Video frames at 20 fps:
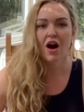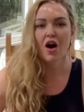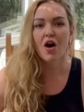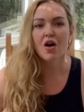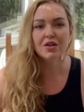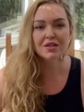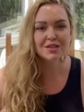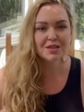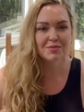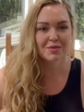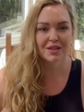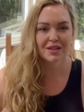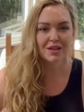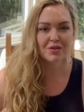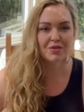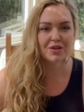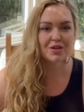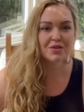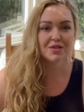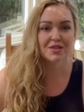Ultimately,
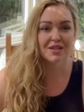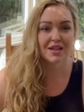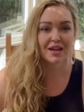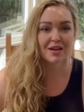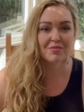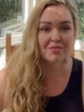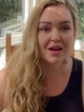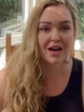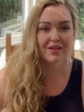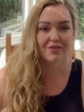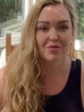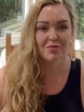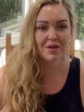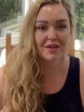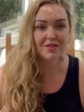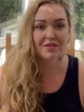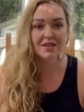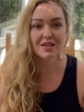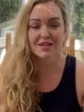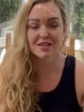when you stand back from
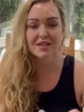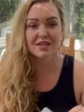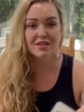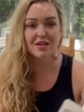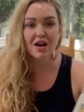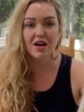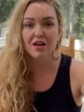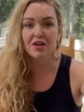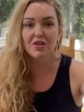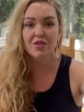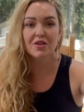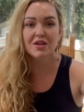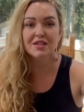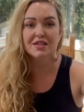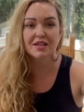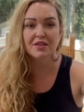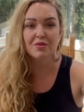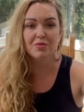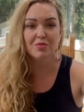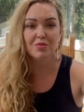it, this is going
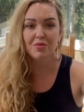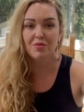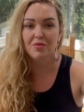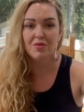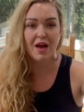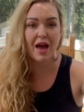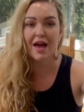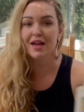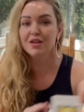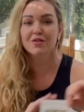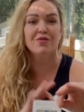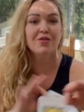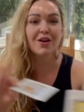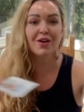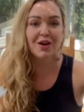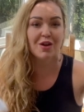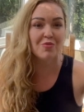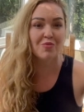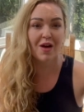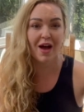to end
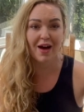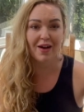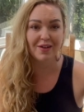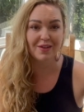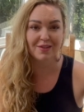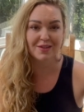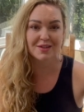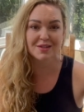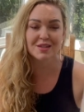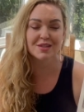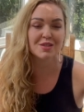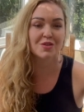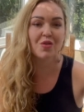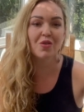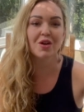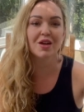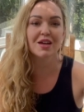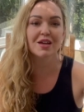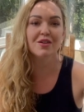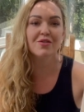very well. This is
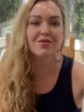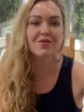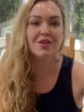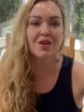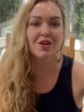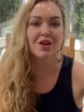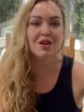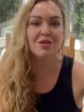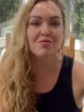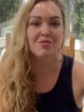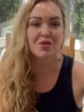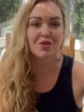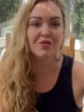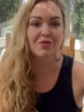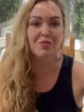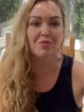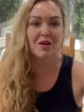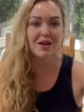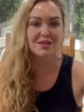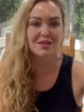going in a very
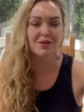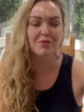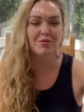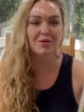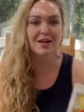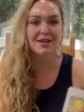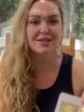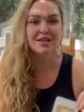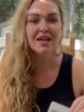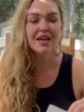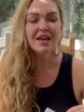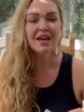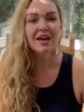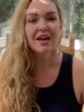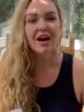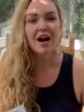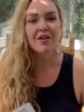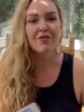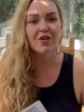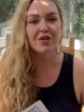beautiful, positive place.
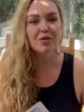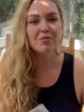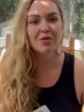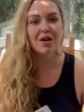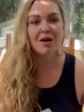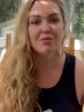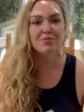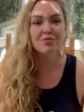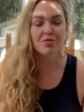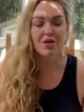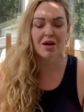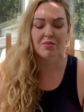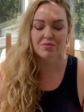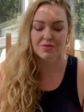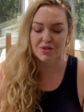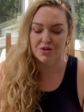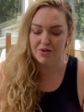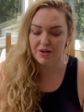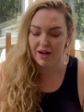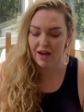Of all the
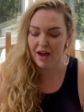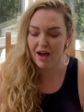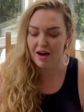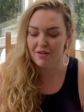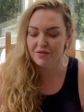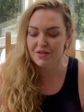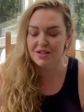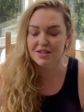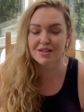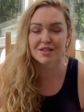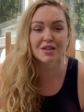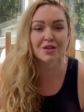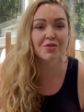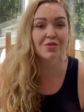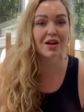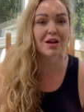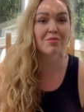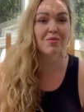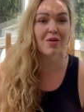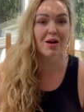problems you could have, this is a
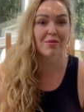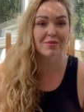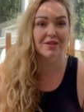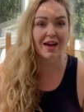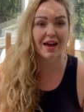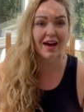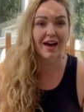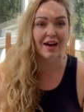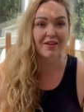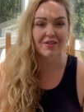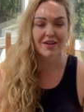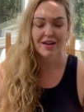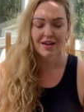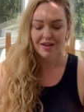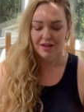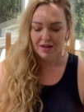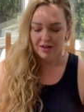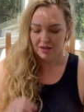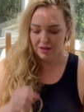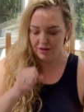great problem to
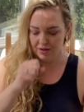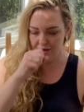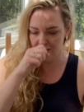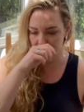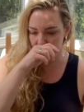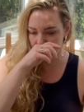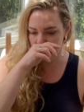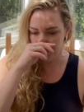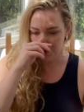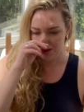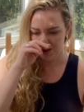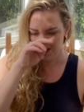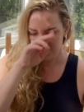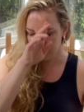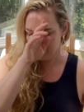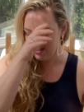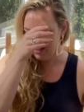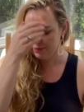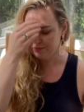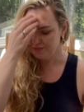have.
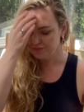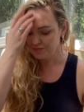Sorry.